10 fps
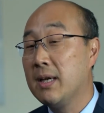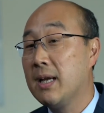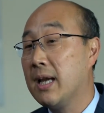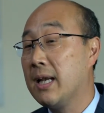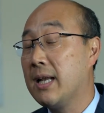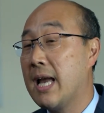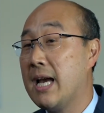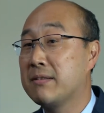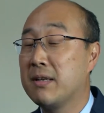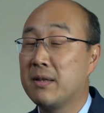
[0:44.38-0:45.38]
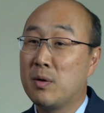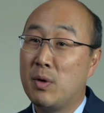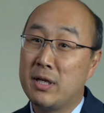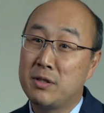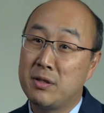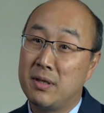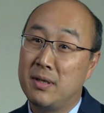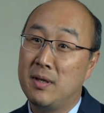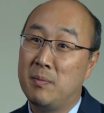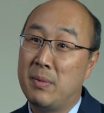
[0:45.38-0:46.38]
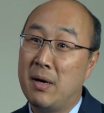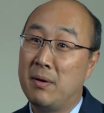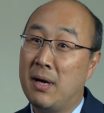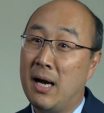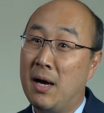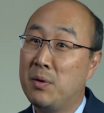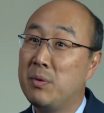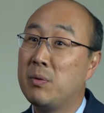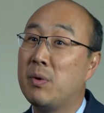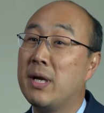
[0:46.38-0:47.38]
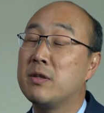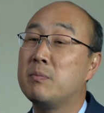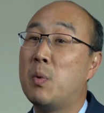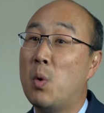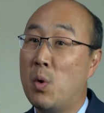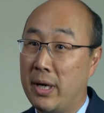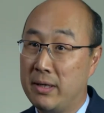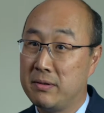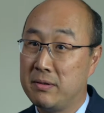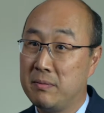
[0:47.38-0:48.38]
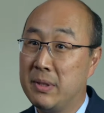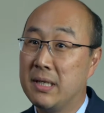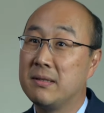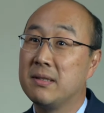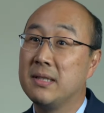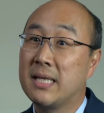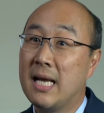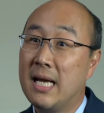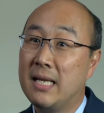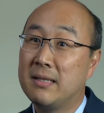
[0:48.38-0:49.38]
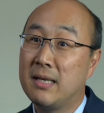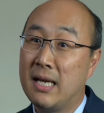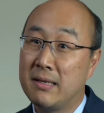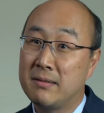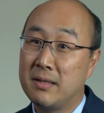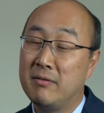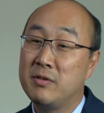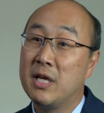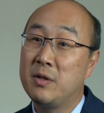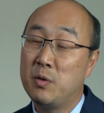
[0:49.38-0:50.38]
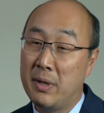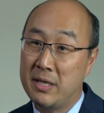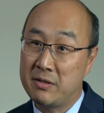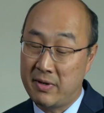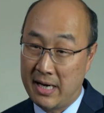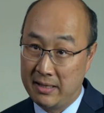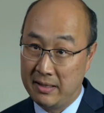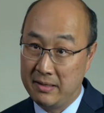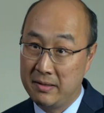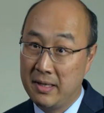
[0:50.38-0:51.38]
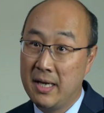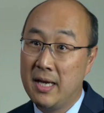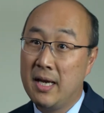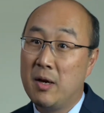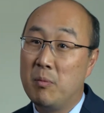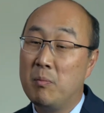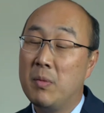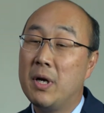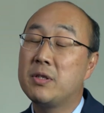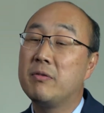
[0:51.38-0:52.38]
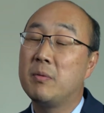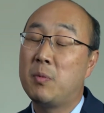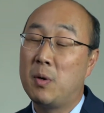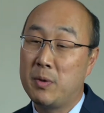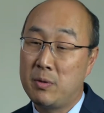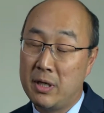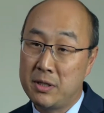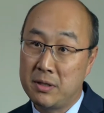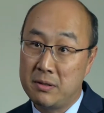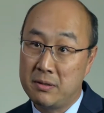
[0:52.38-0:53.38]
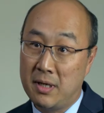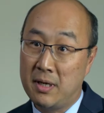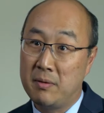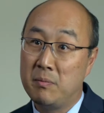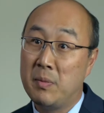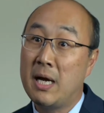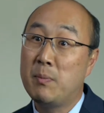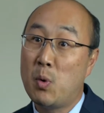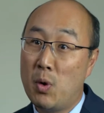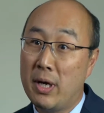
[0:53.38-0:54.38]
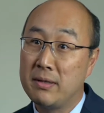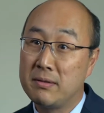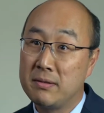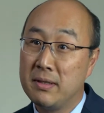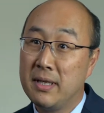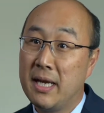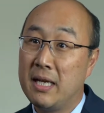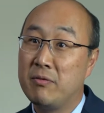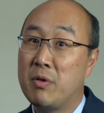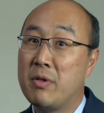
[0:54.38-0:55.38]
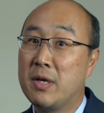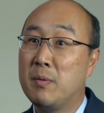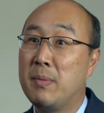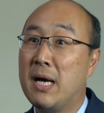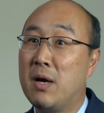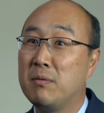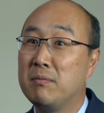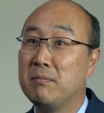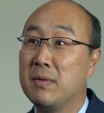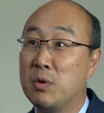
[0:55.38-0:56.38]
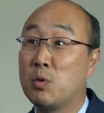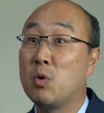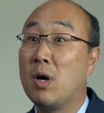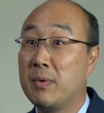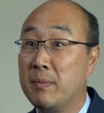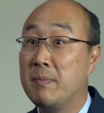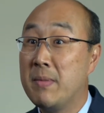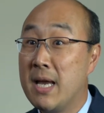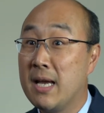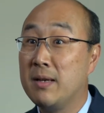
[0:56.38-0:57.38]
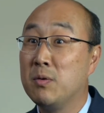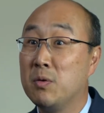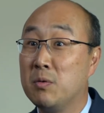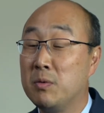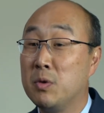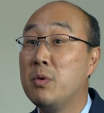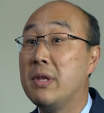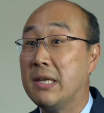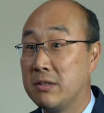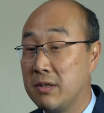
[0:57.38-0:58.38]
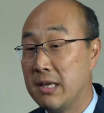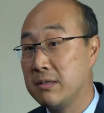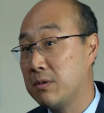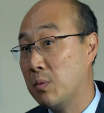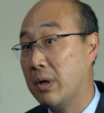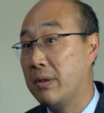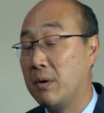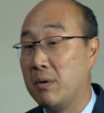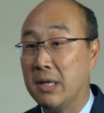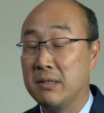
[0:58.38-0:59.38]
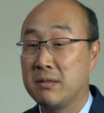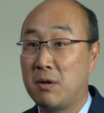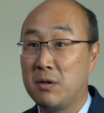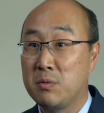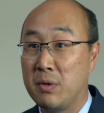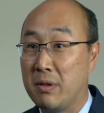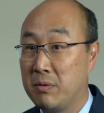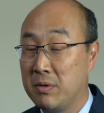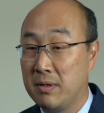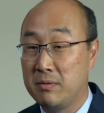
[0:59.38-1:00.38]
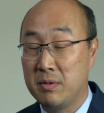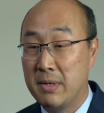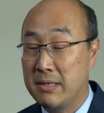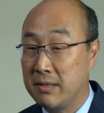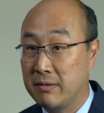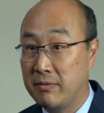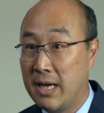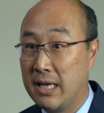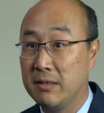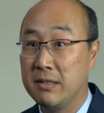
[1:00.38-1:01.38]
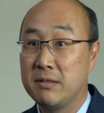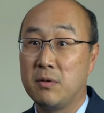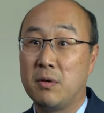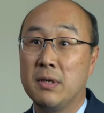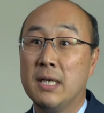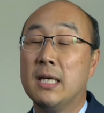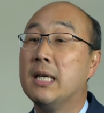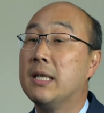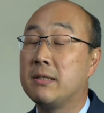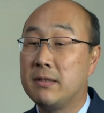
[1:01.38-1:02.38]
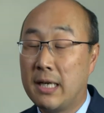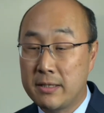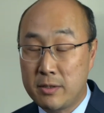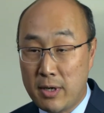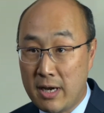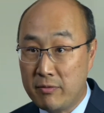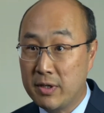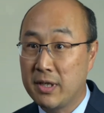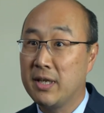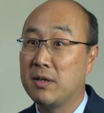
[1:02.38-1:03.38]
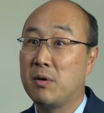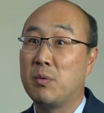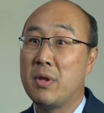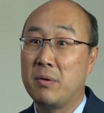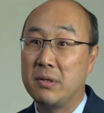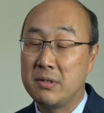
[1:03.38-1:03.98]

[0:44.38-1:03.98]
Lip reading: and asking the question about how do we raise boys? Because in the context of gender-based violence, much of the perpetration is done by boys. And if you think about who grow up to be men who do these things, so whether it starts with domestic violence or sex trafficking or whether it's